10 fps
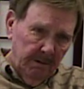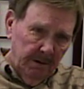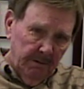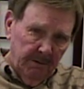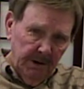
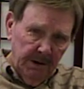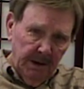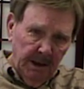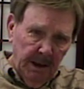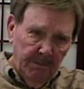division
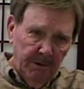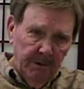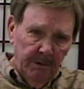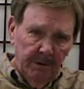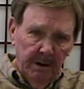came
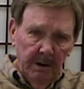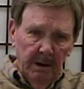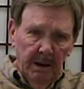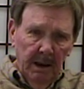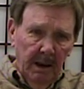through,
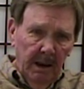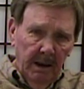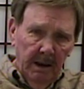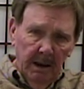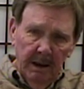
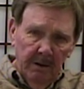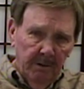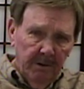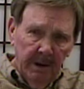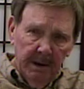and I
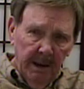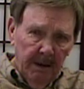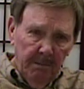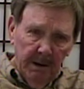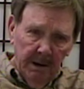don't think they
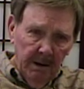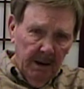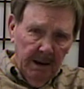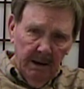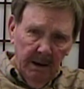
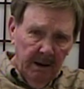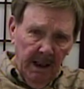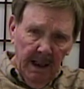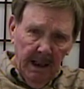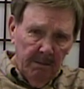
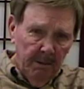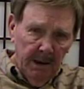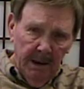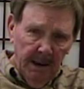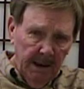hadn't been
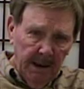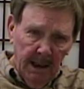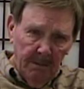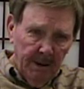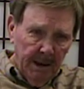in any
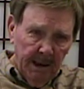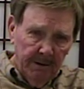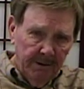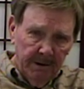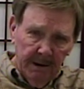combat. I
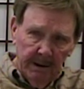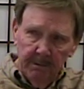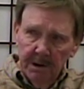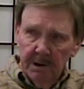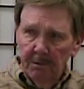don't think they
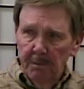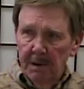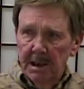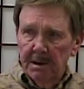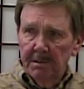were just
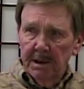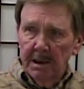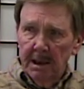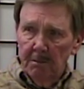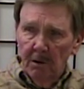replacements that
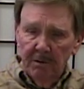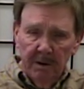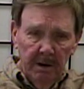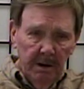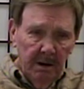had come
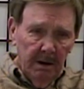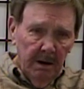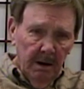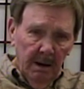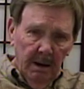over,
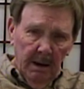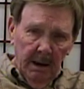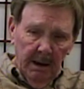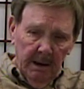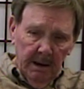
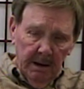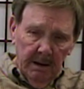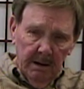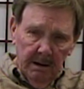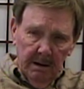and
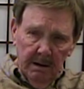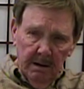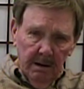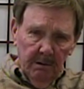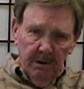
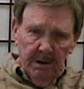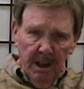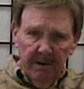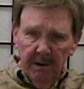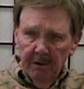there was
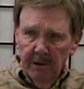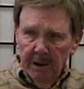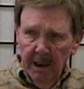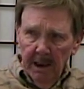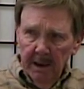nothing
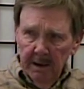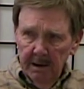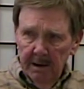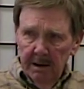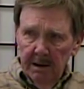going on.
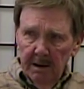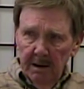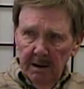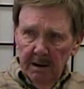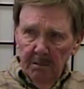
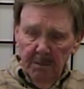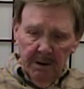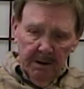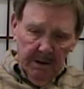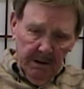
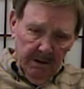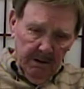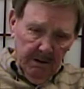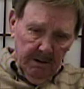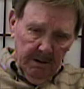But
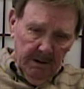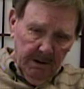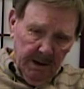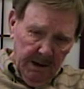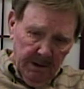as the
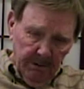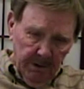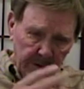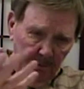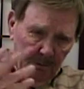tanks went
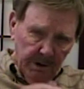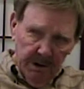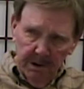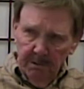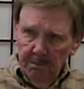through, we're
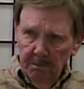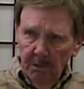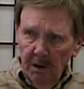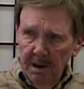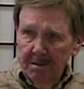just
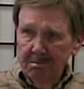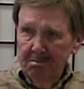more or less